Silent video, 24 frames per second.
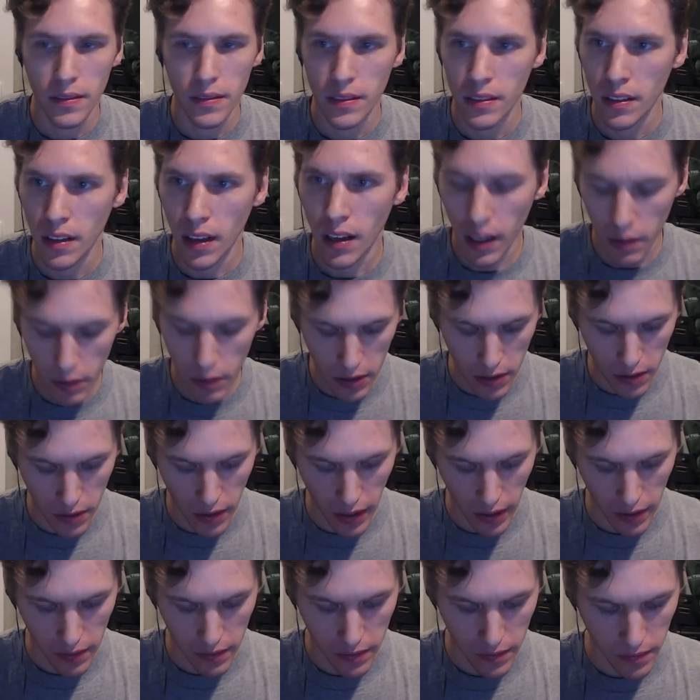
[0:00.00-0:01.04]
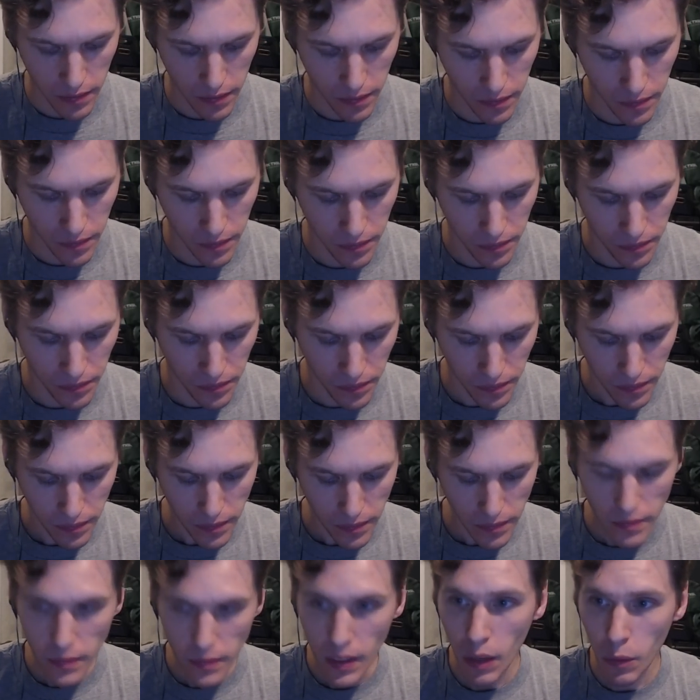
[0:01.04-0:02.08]
How do I do that?
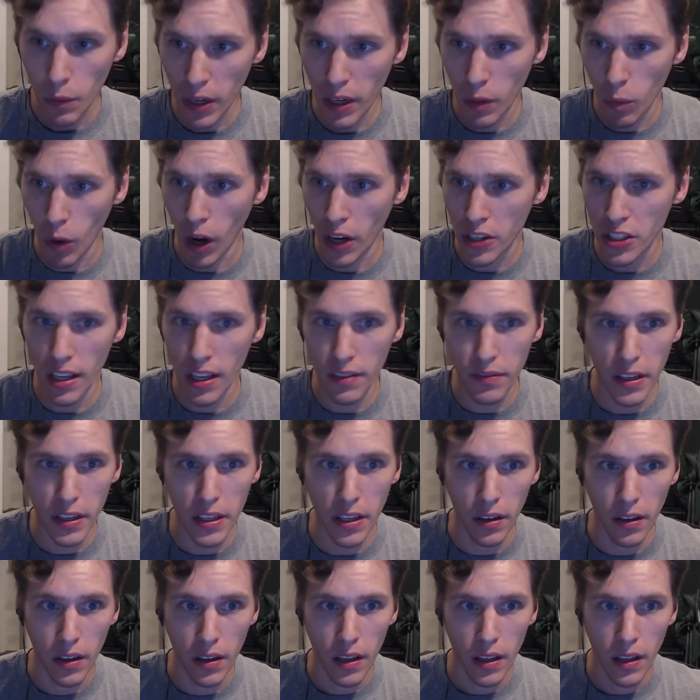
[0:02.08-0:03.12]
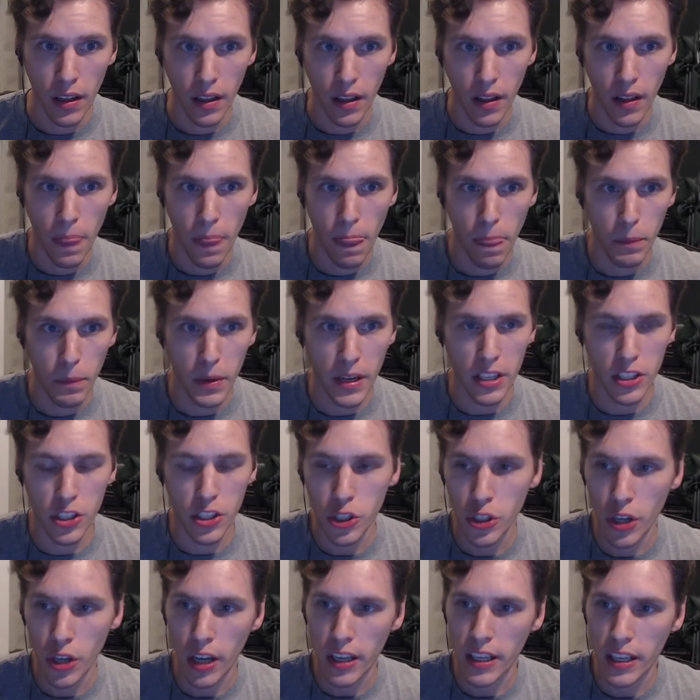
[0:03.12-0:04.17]
We're gonna watch that video because
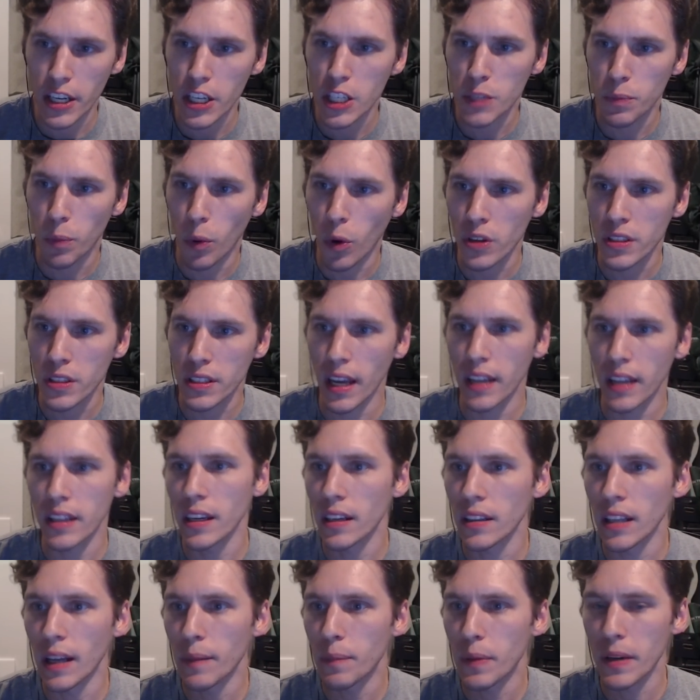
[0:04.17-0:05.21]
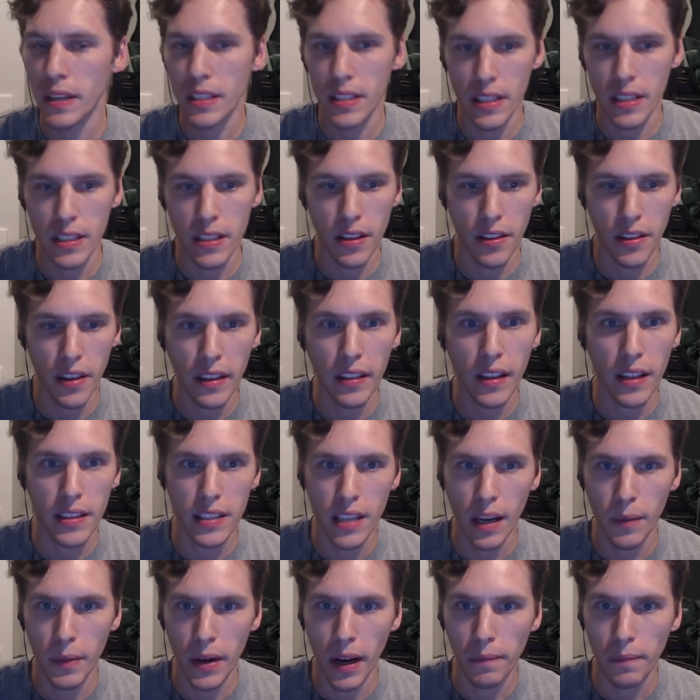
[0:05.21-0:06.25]
esports and the Olympics is a thing that's
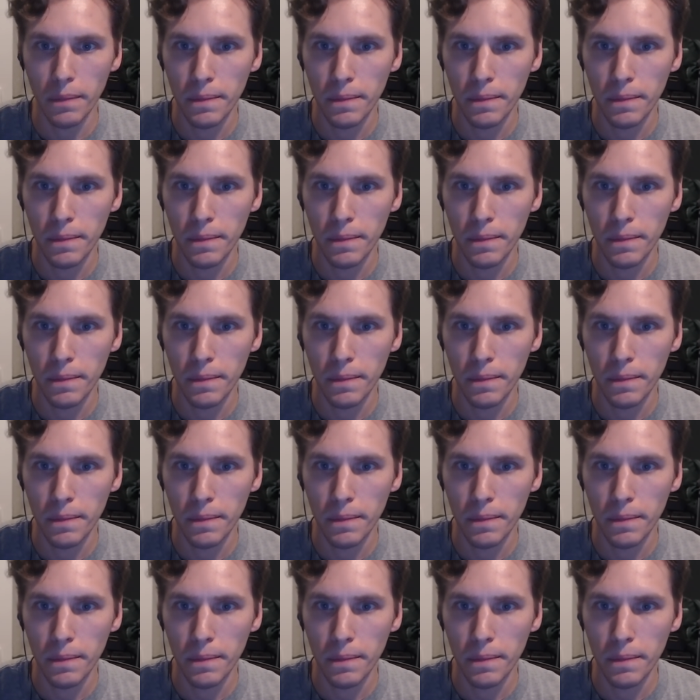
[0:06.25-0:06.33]
coming up.